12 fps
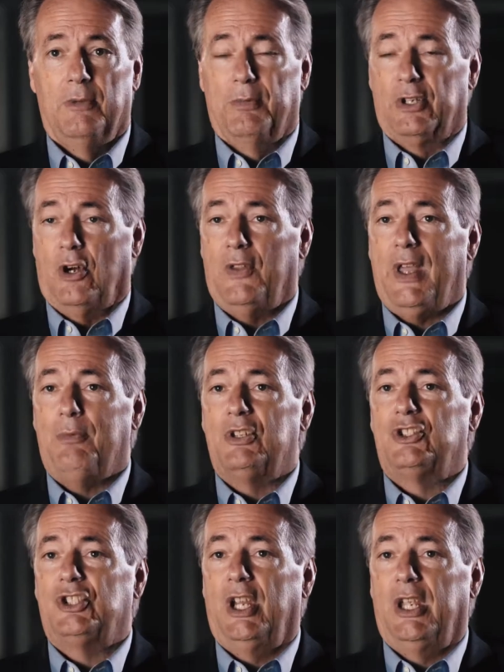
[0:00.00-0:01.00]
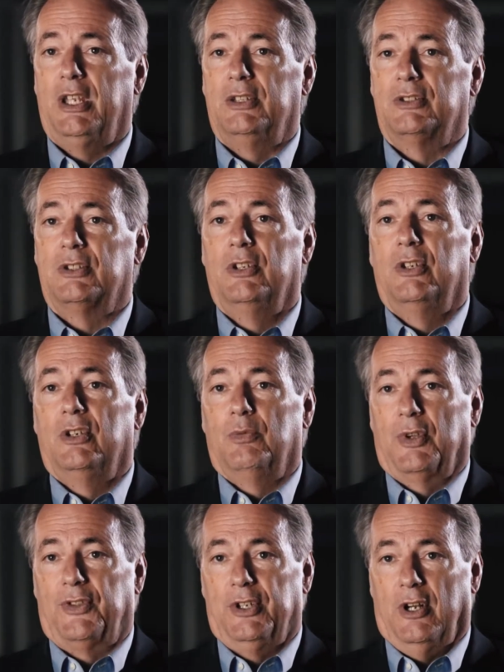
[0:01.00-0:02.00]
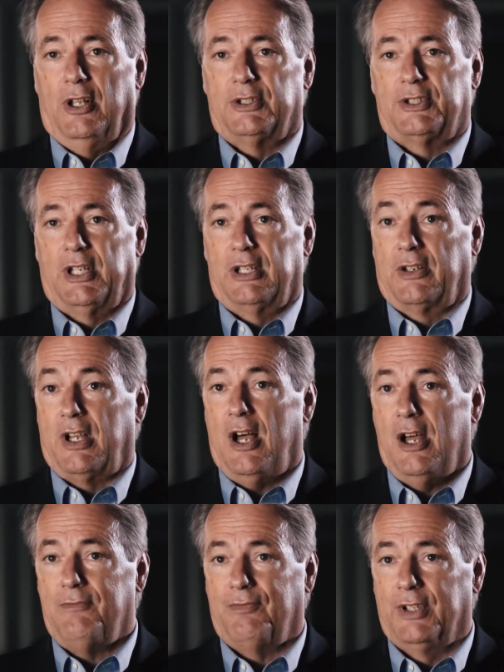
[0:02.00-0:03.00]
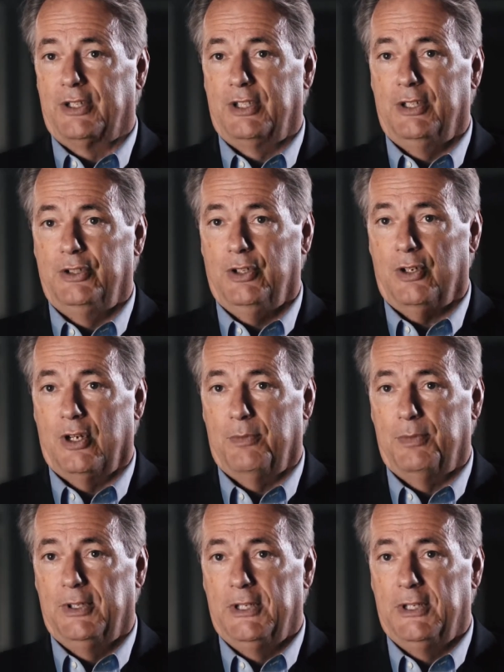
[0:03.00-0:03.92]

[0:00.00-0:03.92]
but all that would change with the onset of conflict in Europe,